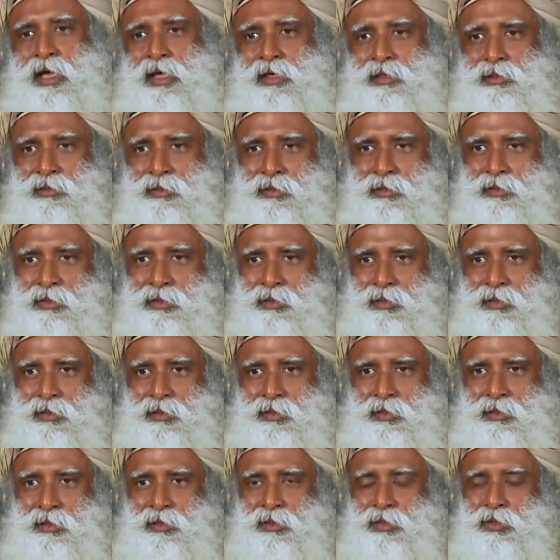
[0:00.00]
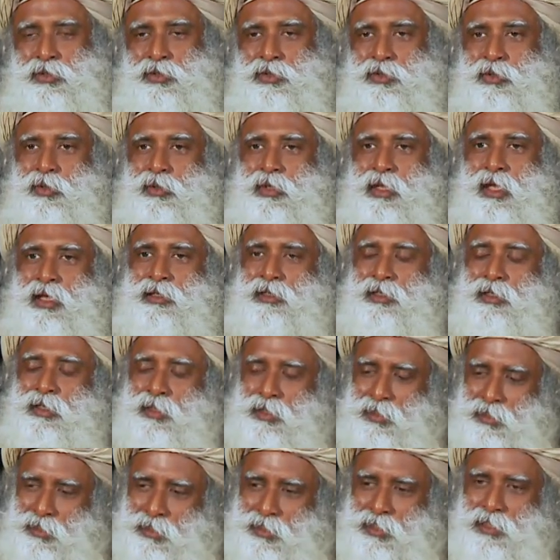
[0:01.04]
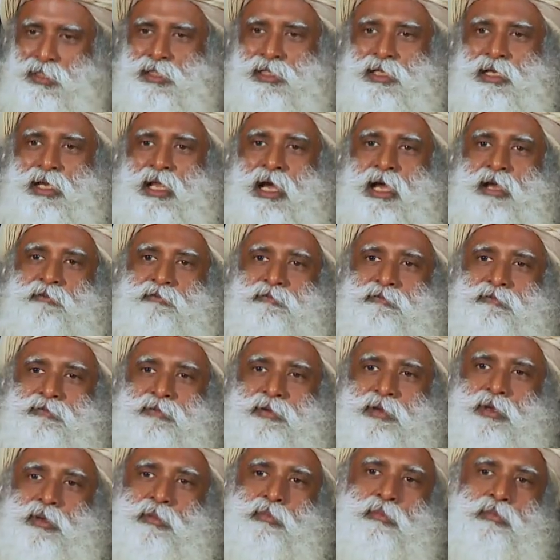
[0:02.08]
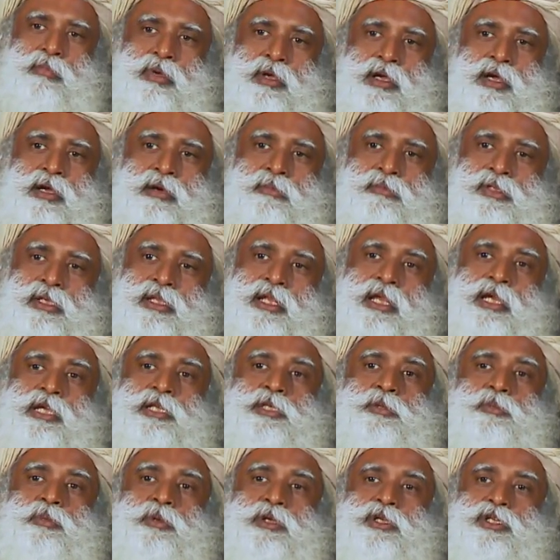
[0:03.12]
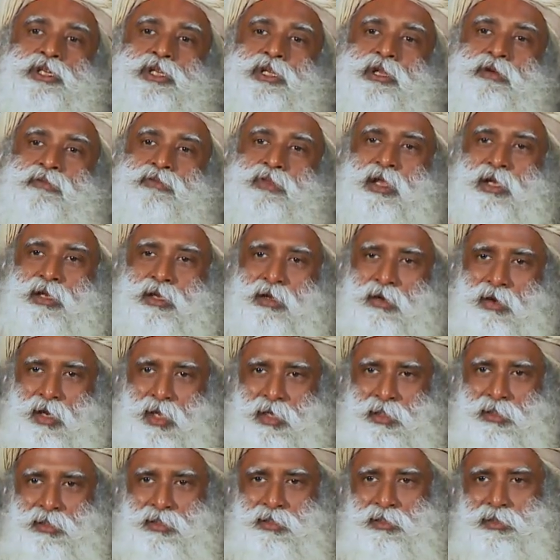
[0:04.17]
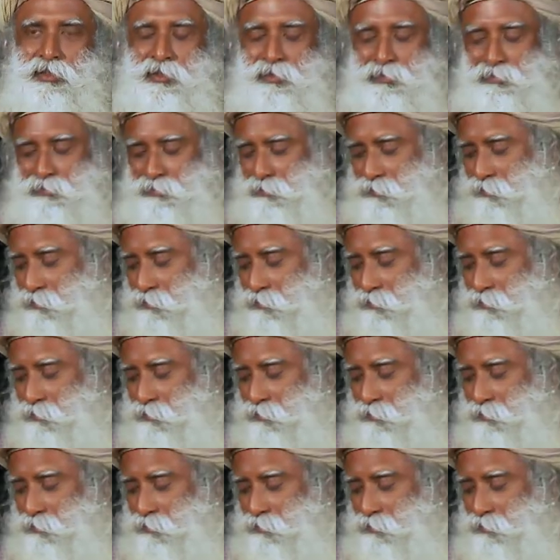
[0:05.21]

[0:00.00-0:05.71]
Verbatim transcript: that, so that this life becomes an expression of that grace.